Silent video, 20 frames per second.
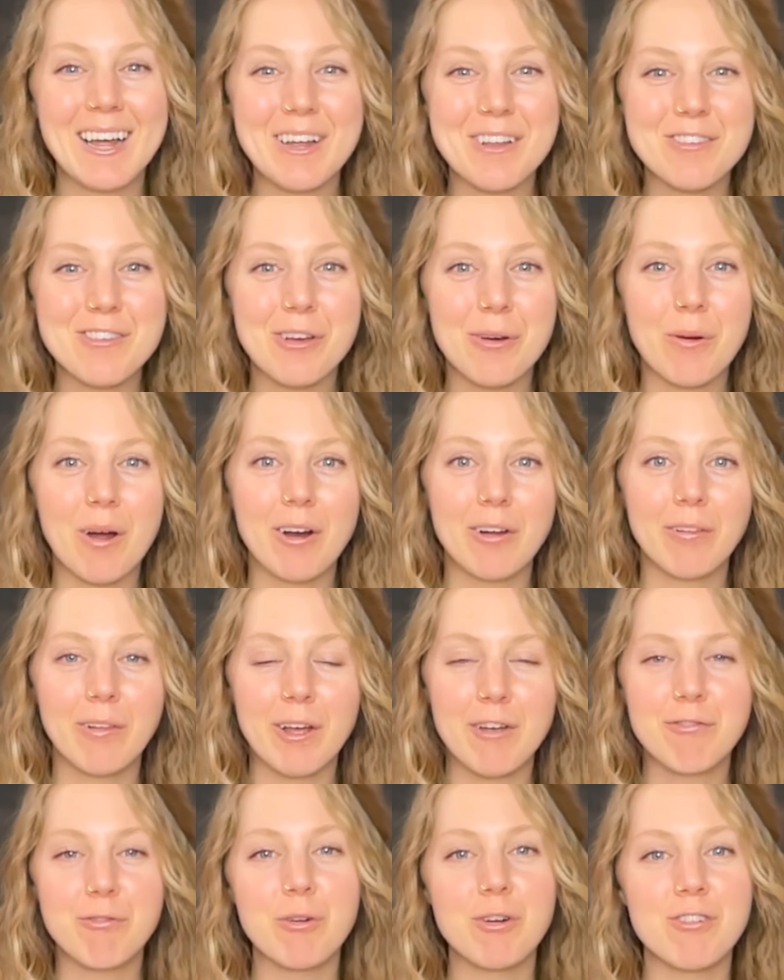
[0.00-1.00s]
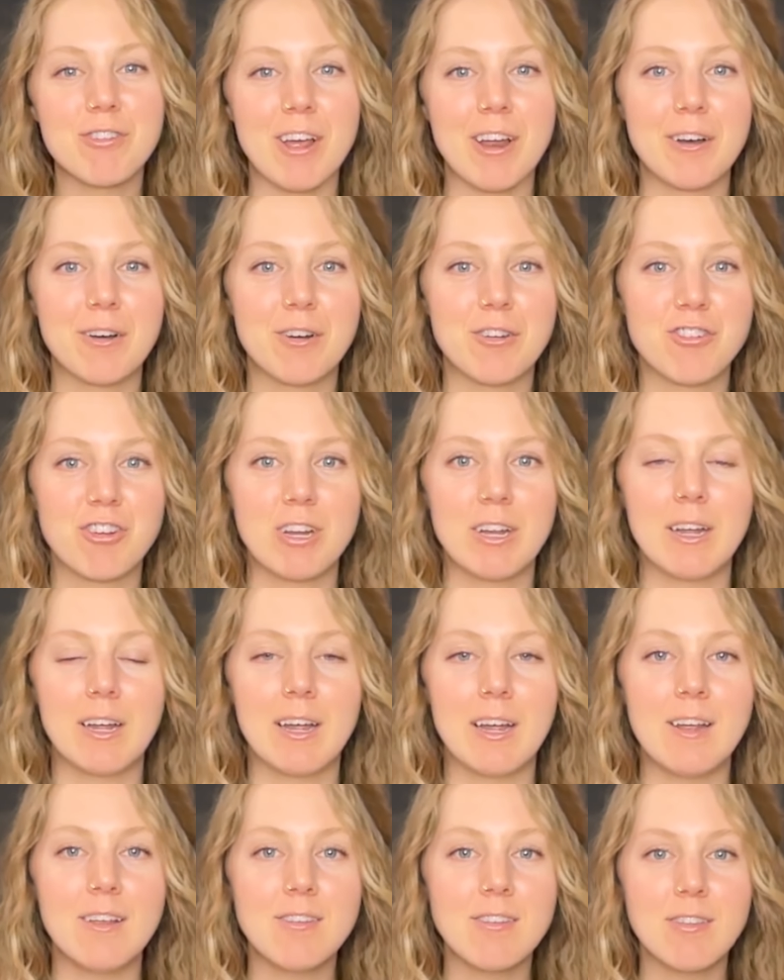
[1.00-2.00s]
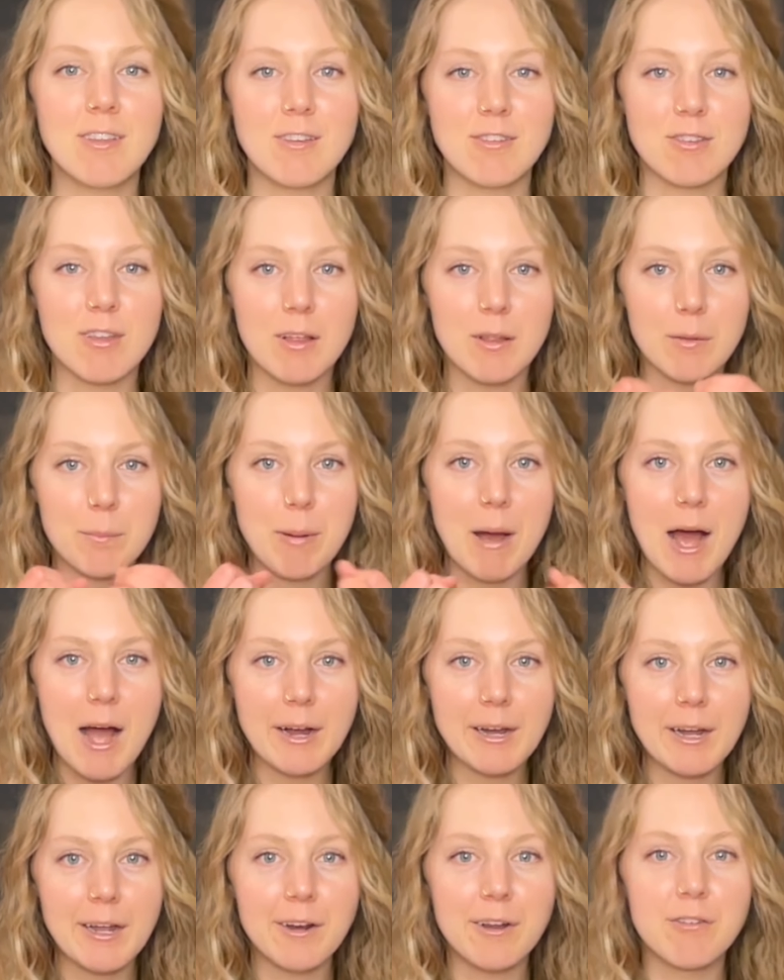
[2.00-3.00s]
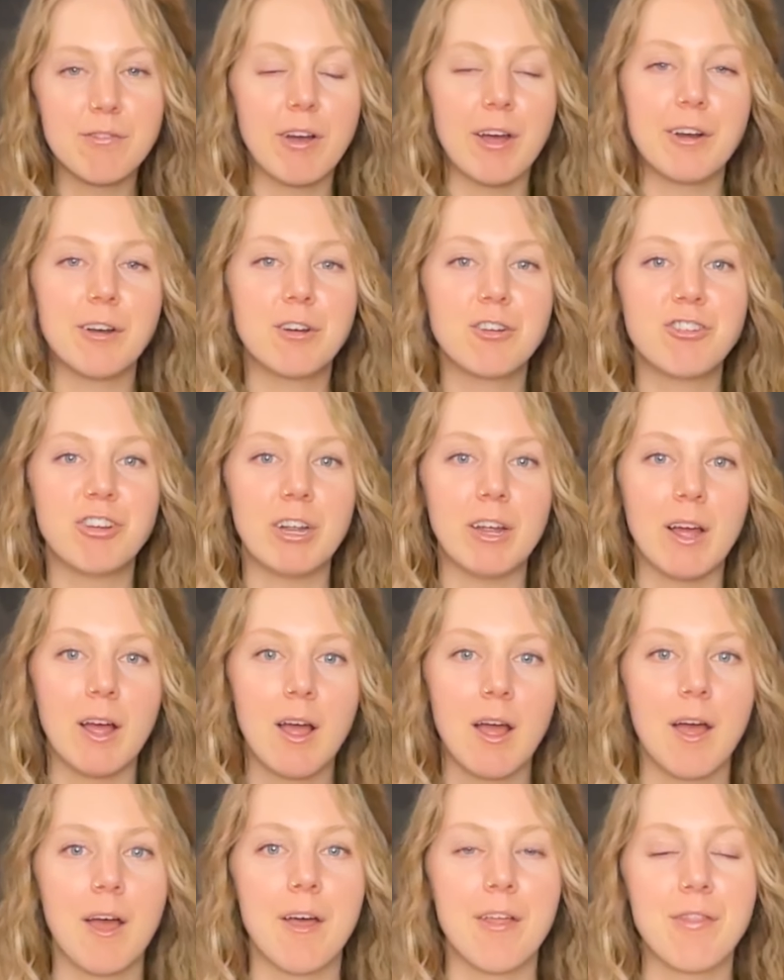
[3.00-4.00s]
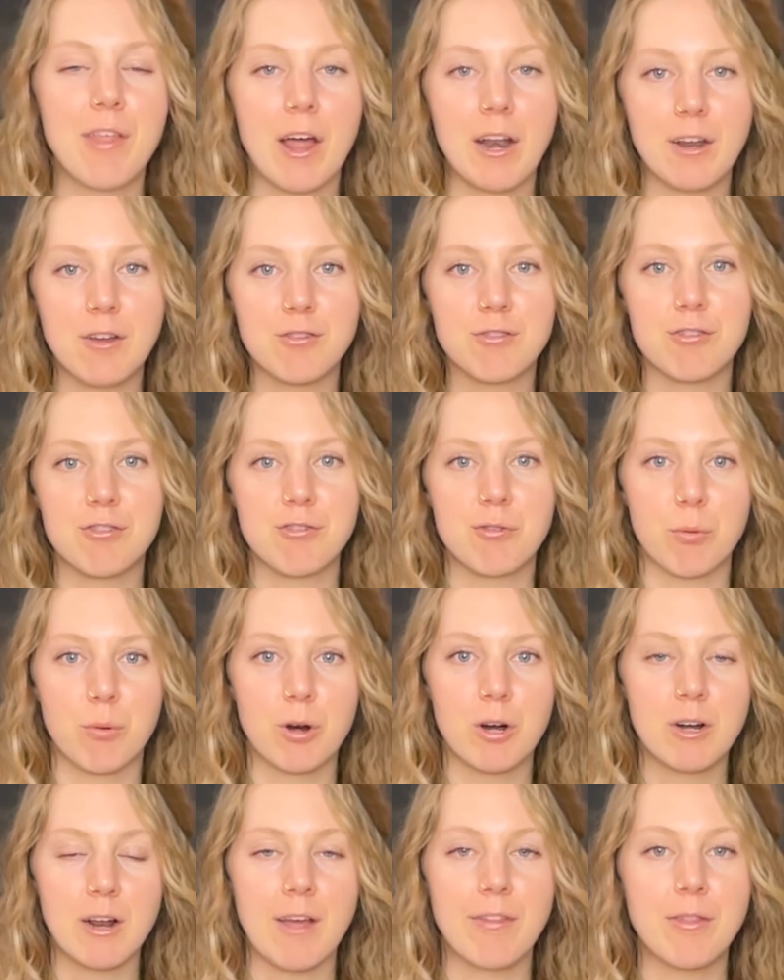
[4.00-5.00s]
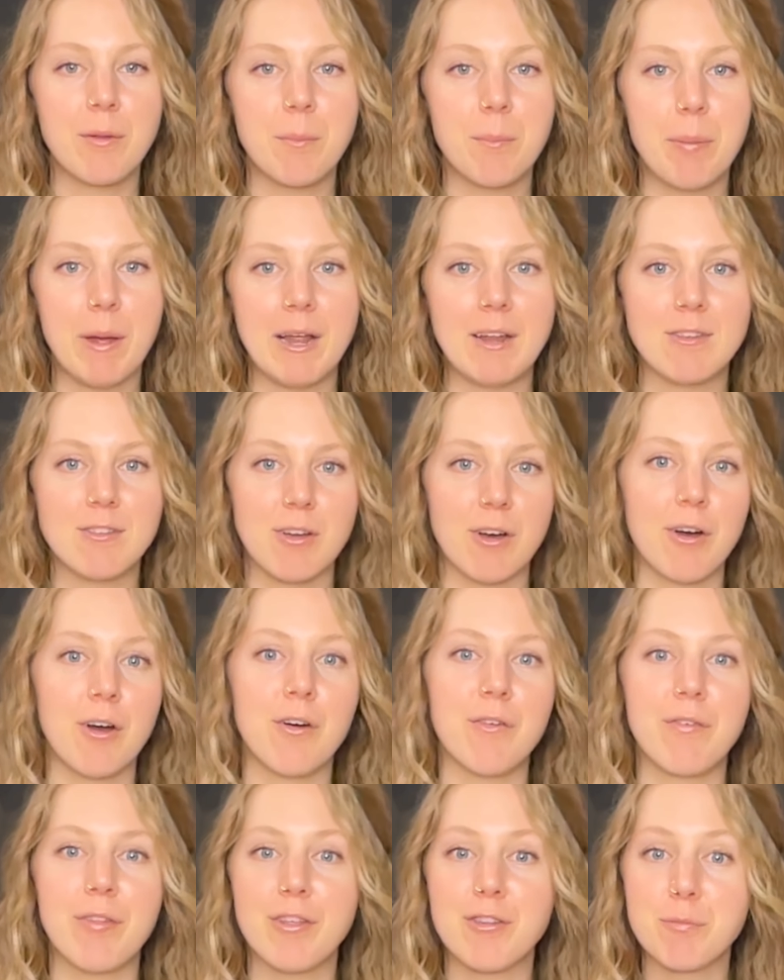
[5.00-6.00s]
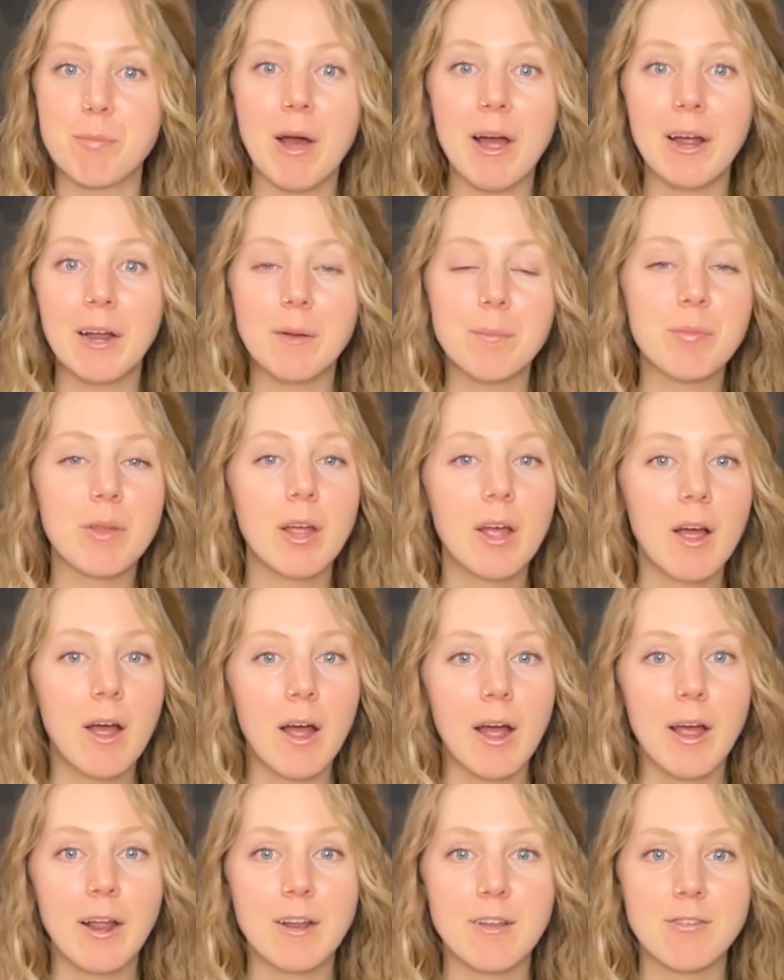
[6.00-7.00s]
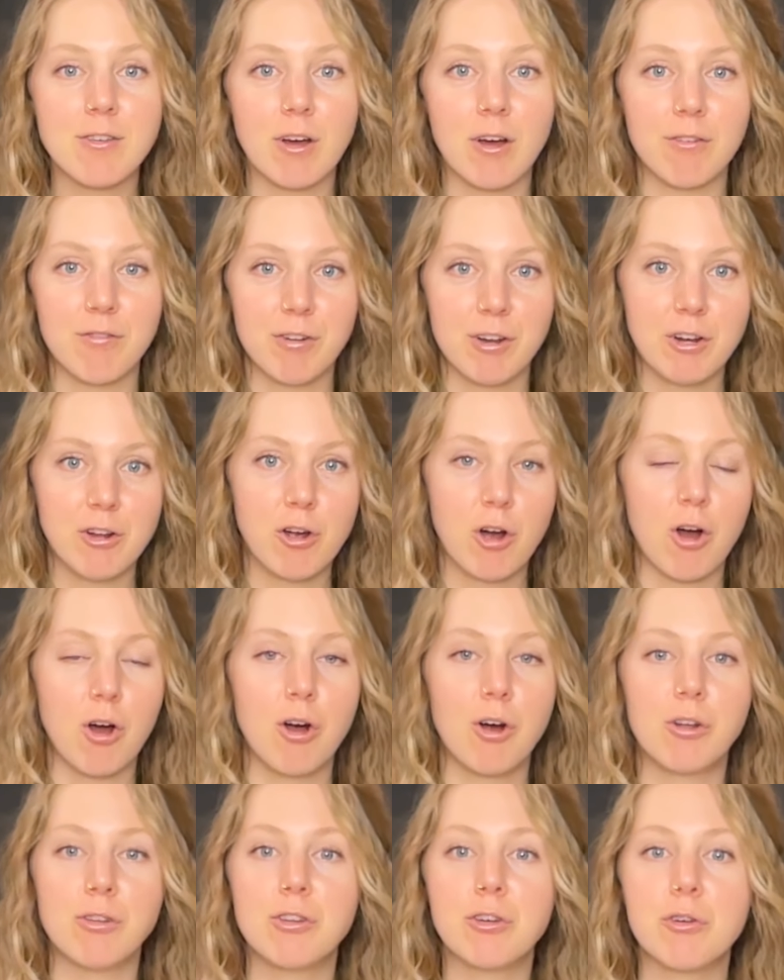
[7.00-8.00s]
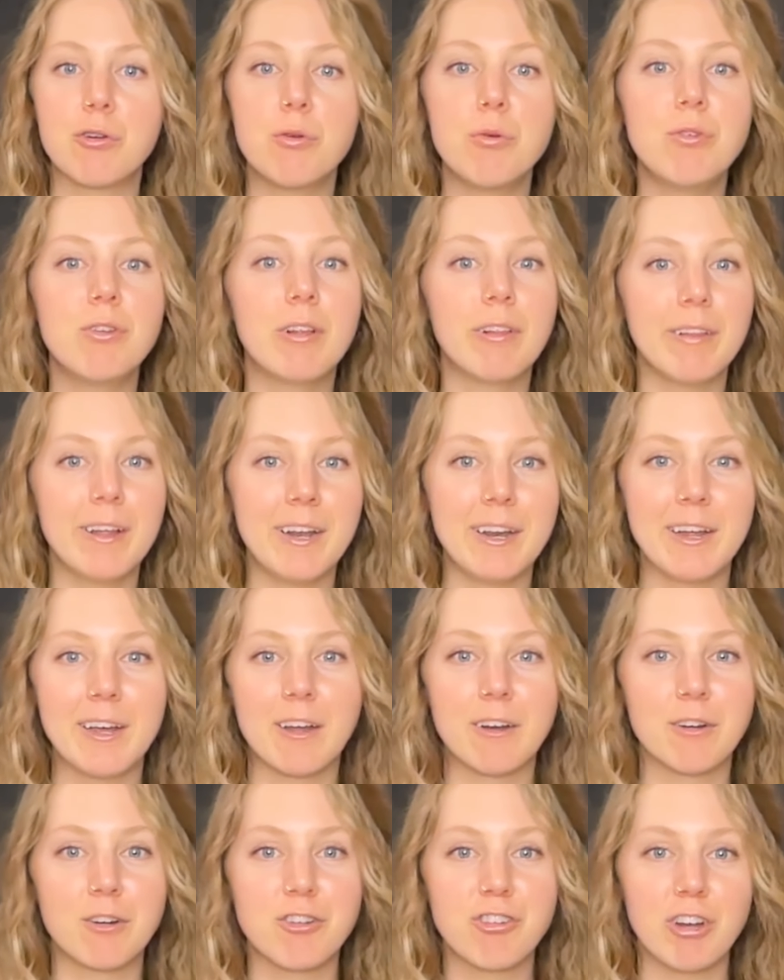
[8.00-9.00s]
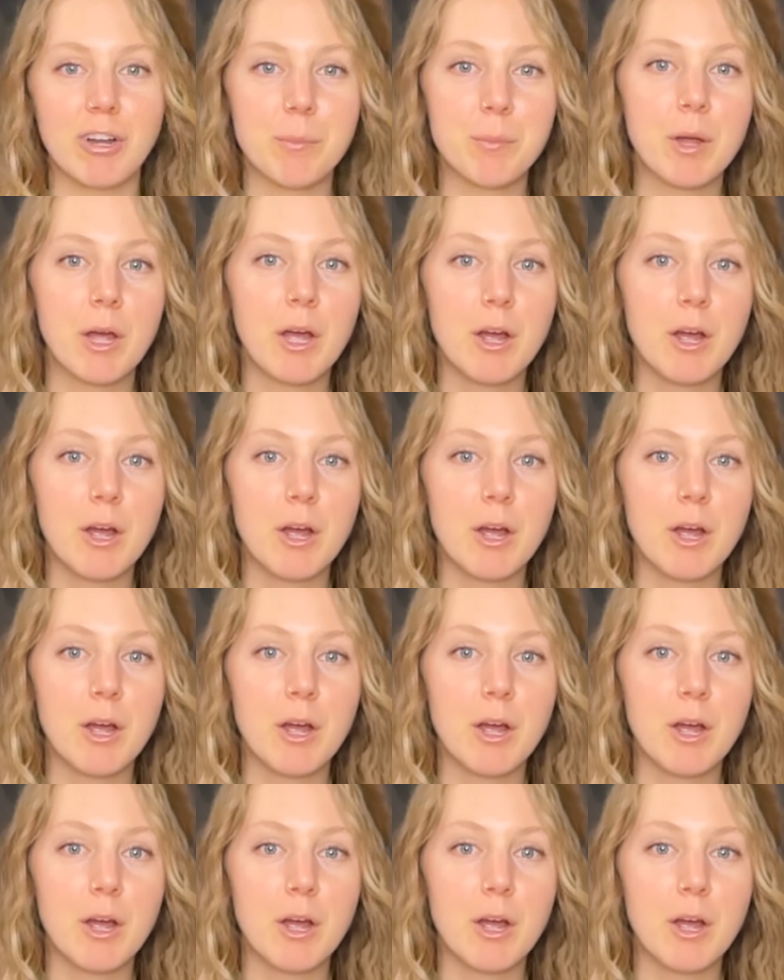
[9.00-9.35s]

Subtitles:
So our life force energy is this pocket of energy that is stored at the base of the spine. It is often called Kundalini energy.